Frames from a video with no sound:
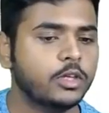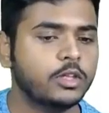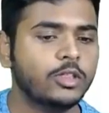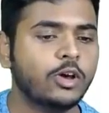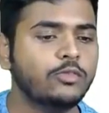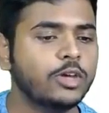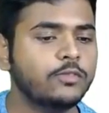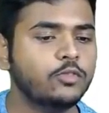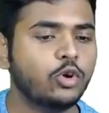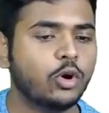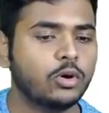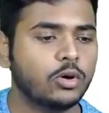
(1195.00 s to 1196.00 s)
Now we have
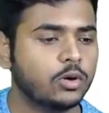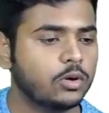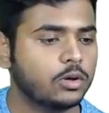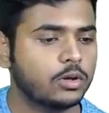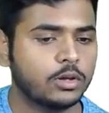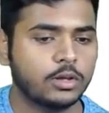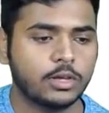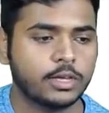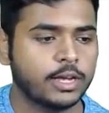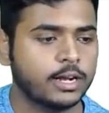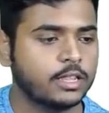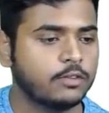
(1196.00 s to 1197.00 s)
to
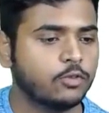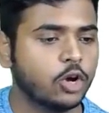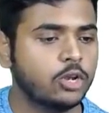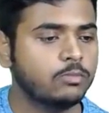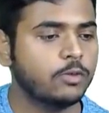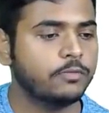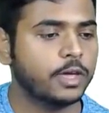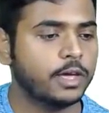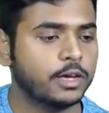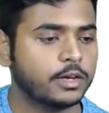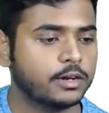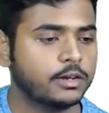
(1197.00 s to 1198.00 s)
get the volume of
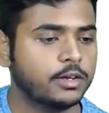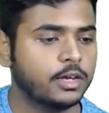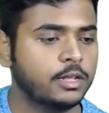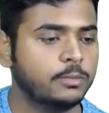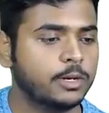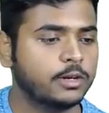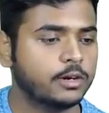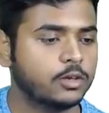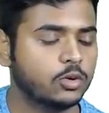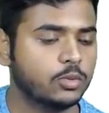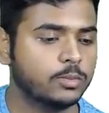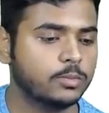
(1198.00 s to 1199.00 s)
air in meter cube.